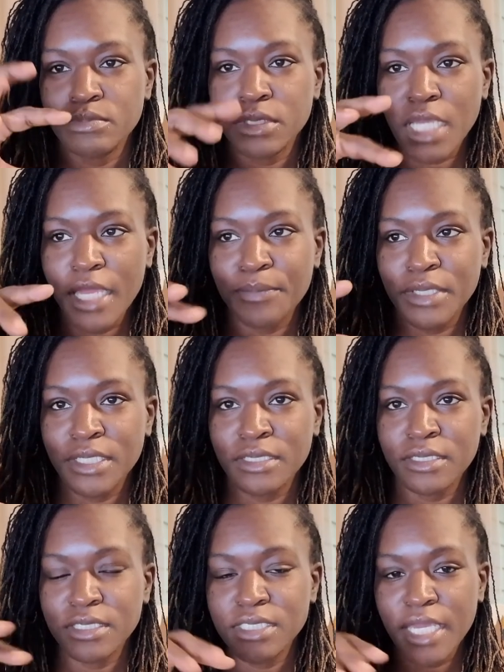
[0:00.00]
type
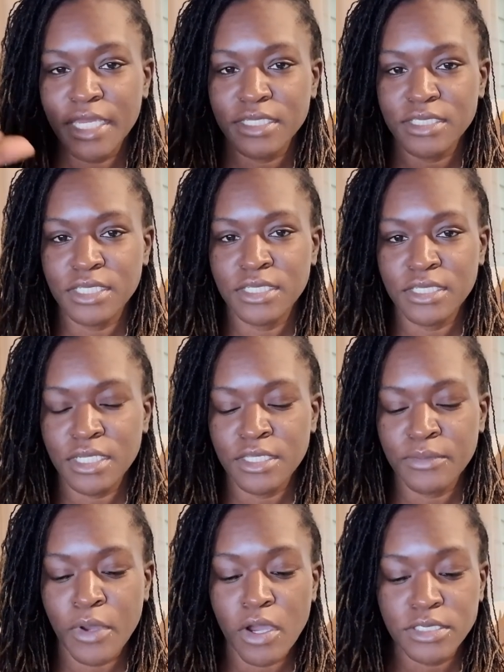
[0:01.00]
in the text in
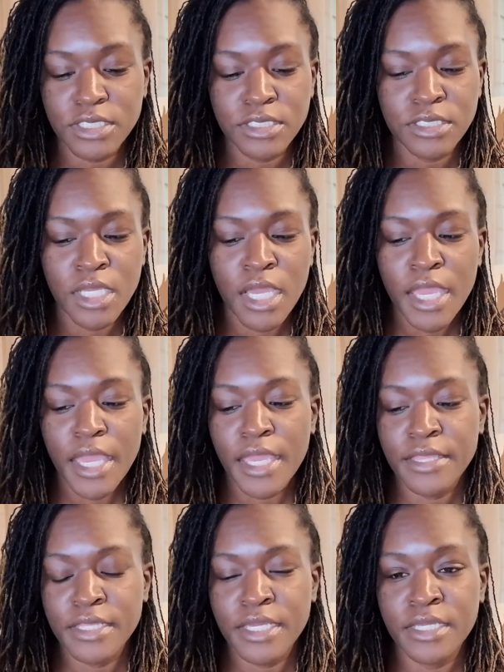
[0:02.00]
the boxes.
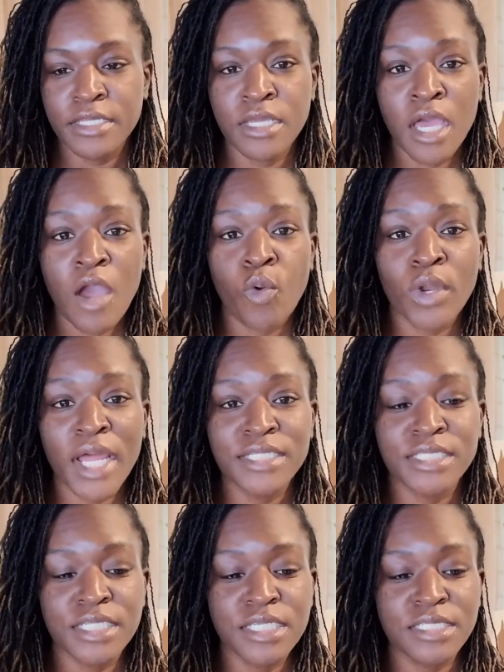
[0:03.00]
And then what I
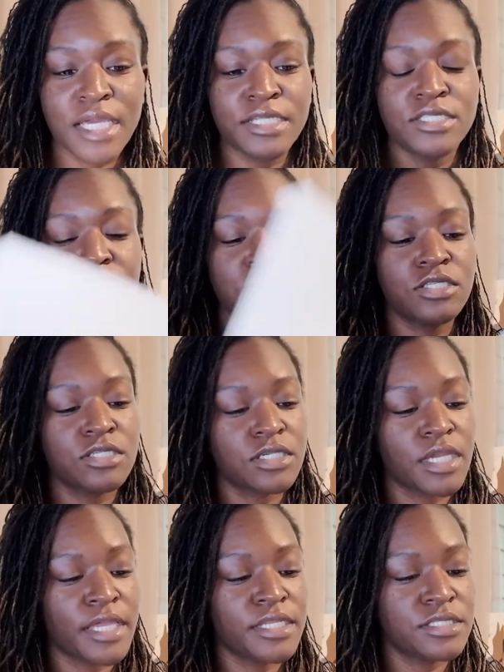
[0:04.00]
did is I just
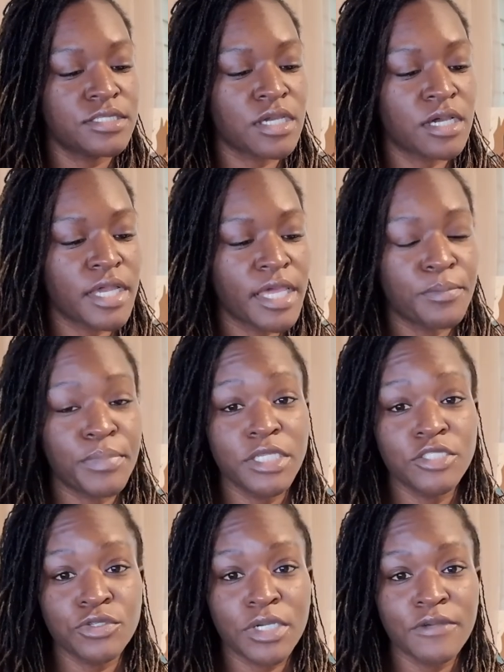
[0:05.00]
had a
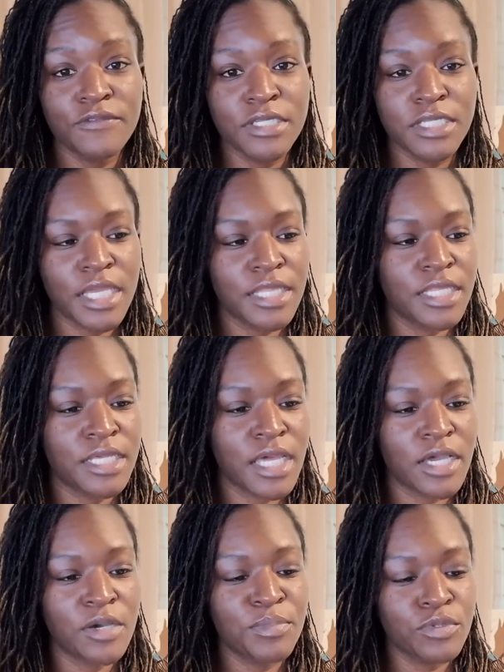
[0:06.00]
picture of it, and then
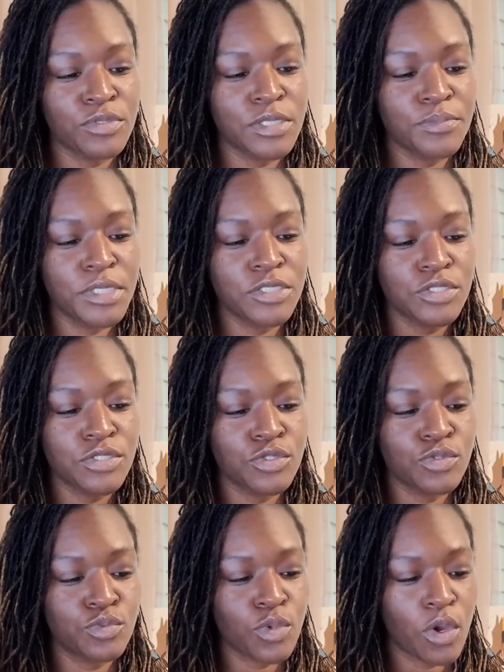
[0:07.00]
I uploaded the picture to
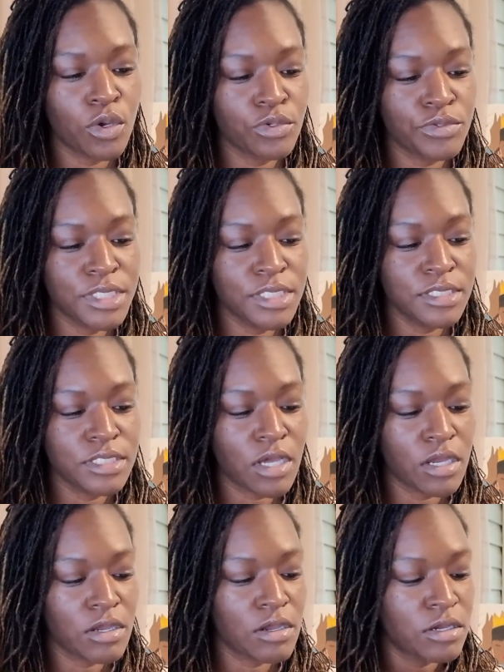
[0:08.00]

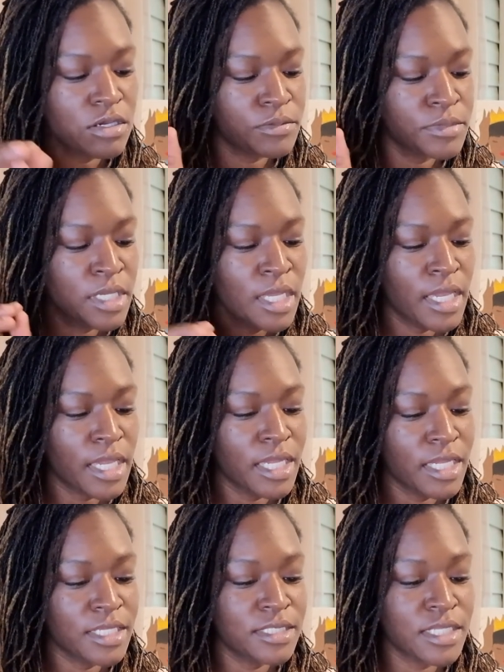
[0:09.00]
Walgreens.com,
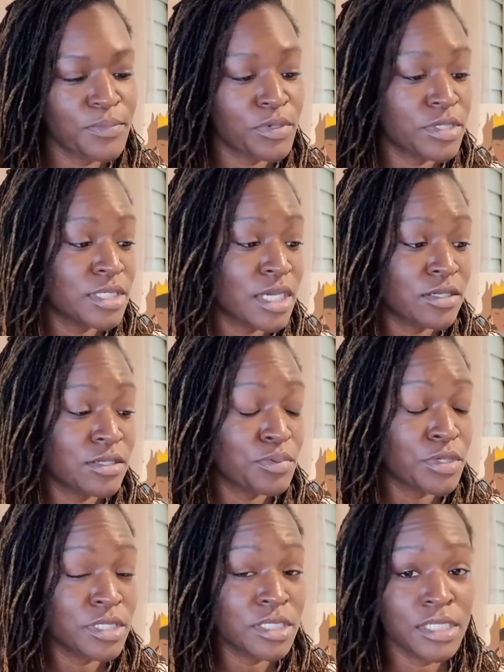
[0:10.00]
and they printed
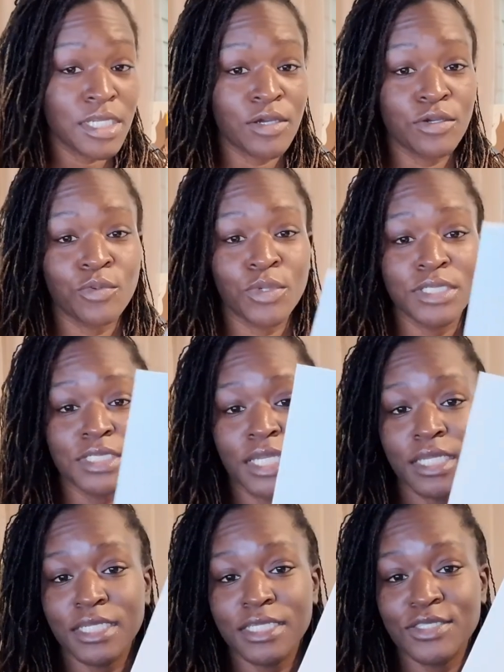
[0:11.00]
it out on one
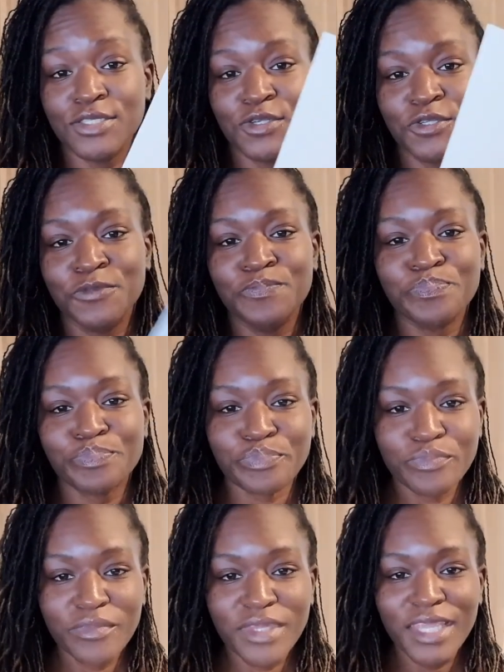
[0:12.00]
day. And so
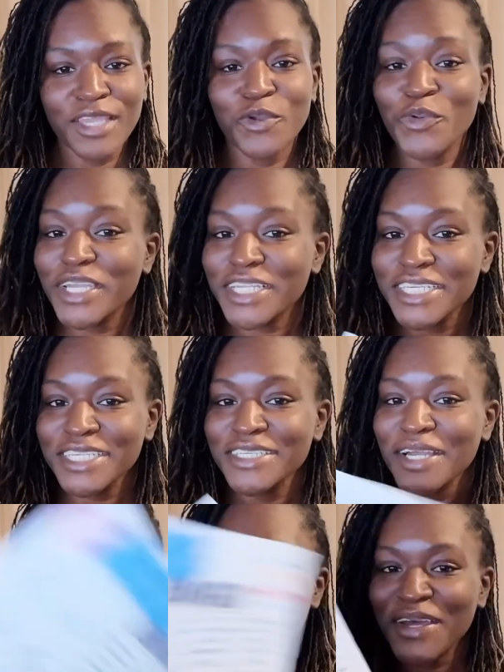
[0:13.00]
quickly,
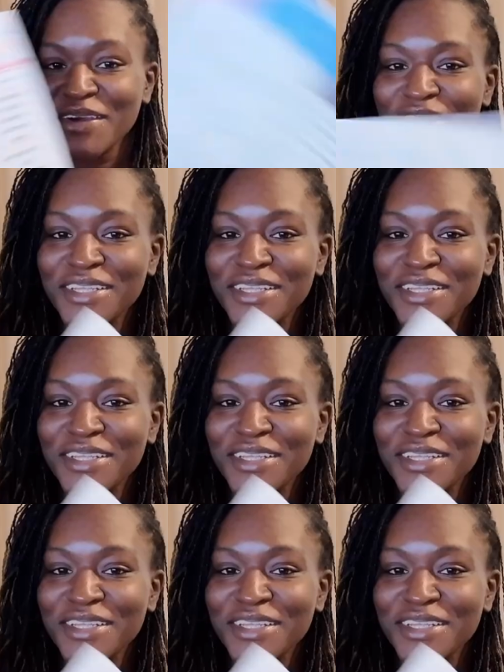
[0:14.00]
you're not